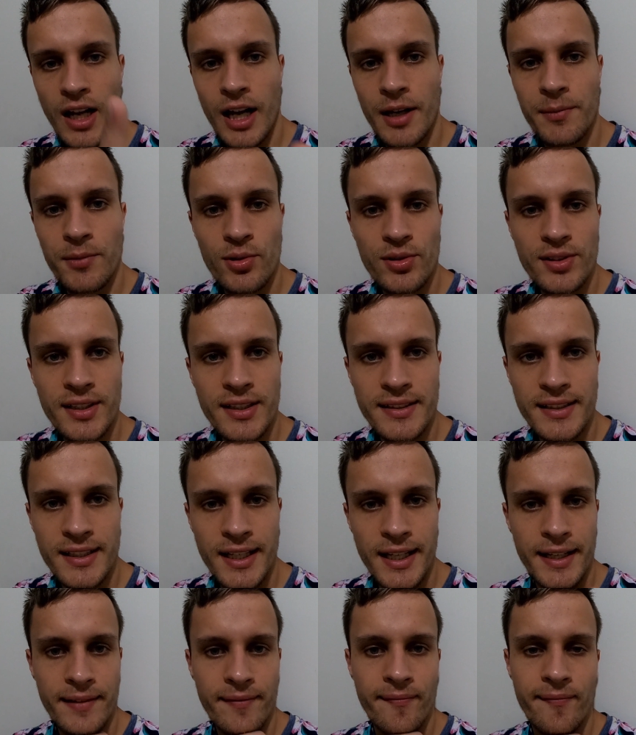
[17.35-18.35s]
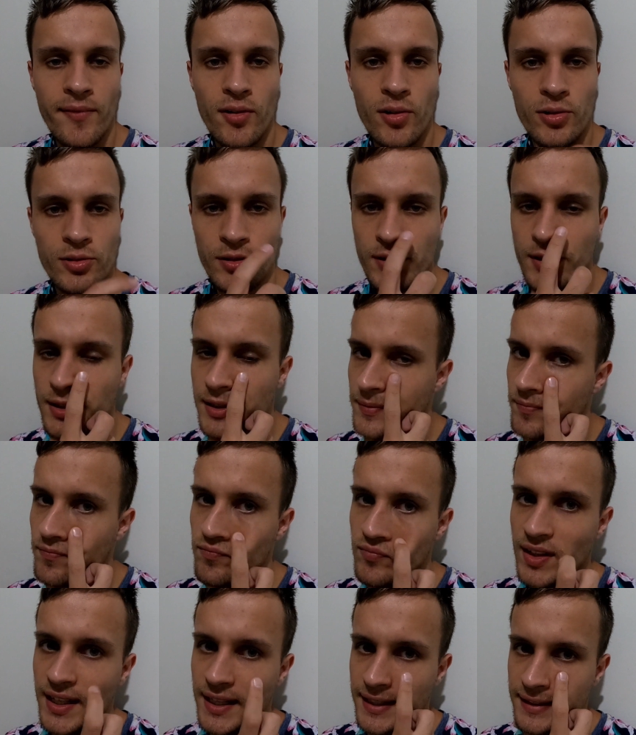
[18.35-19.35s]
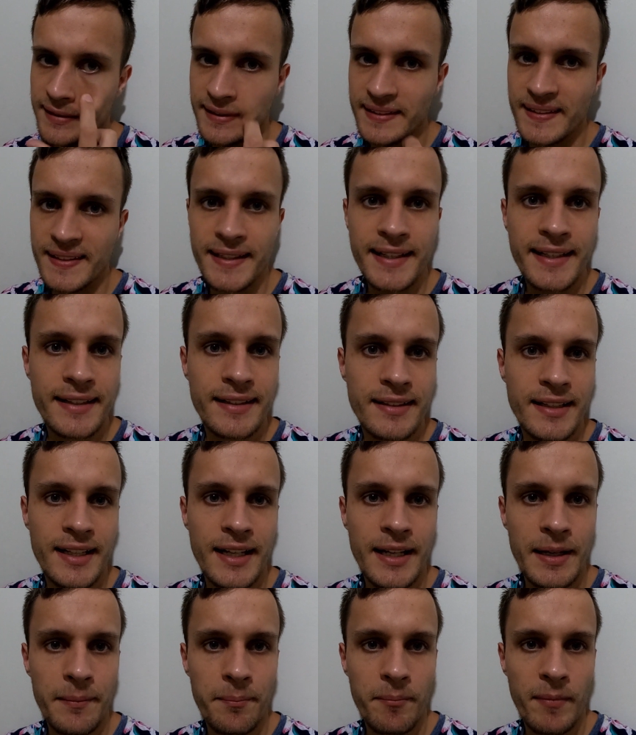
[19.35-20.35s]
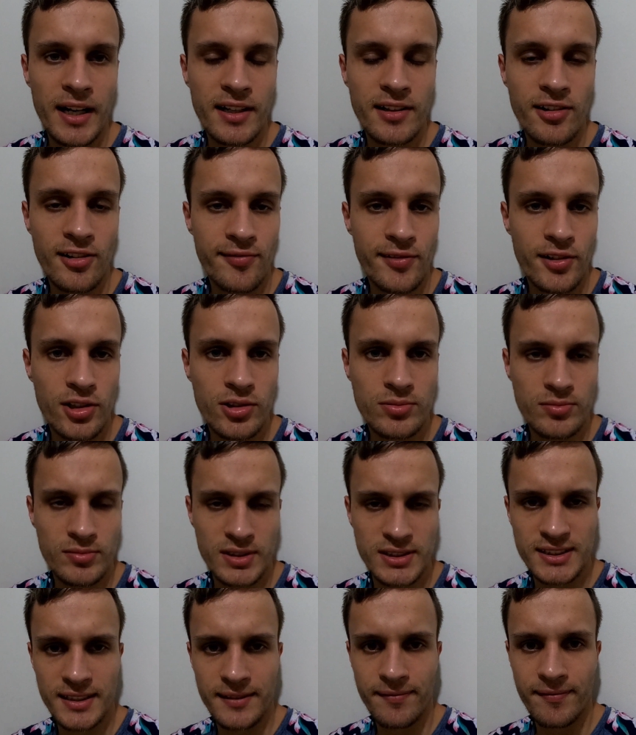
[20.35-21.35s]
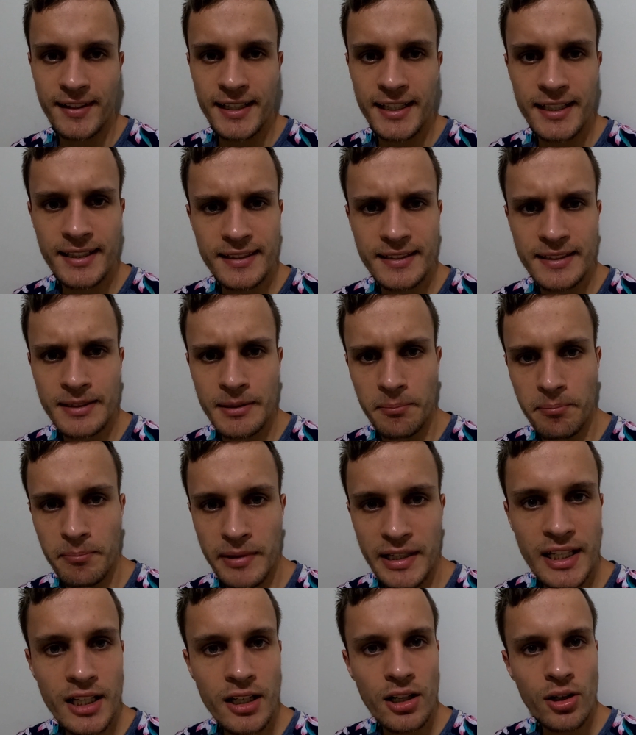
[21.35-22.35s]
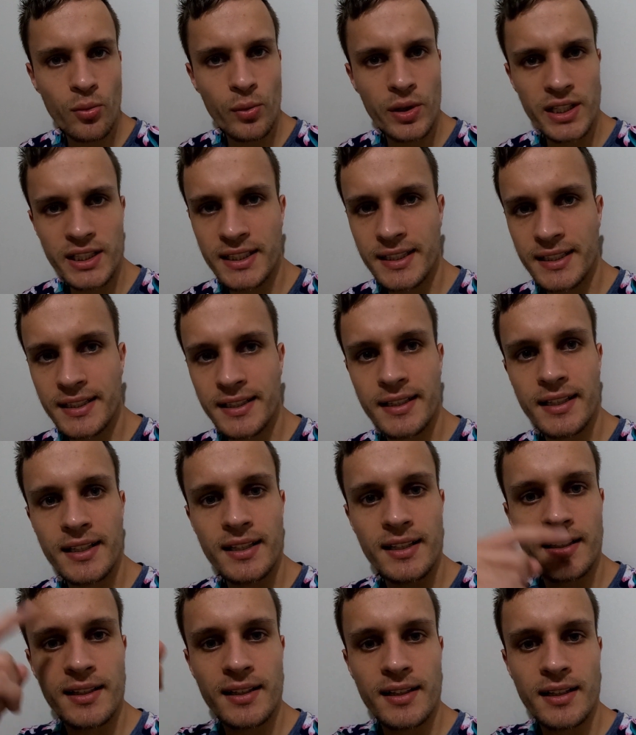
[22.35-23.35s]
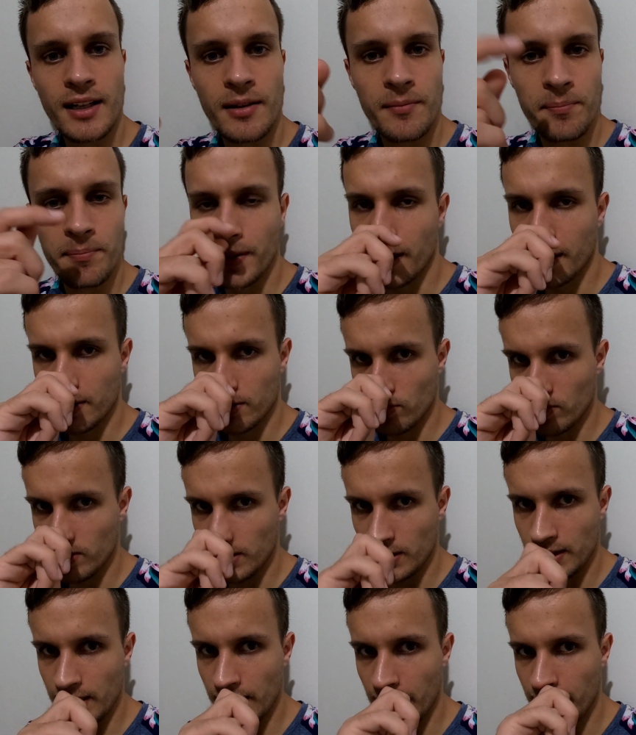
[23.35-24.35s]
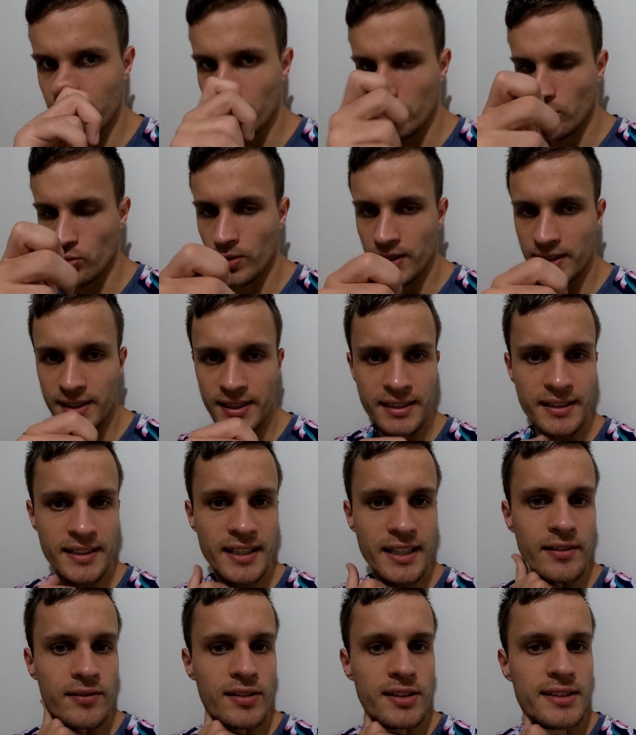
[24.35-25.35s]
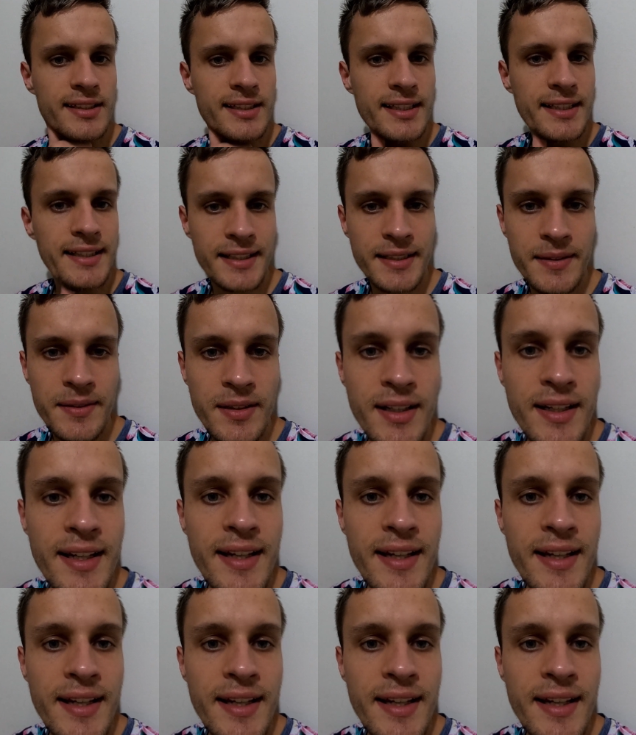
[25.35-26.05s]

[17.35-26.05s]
I'm using the front screen microphone, which I think it's the bigger one compared to the other one in the other side.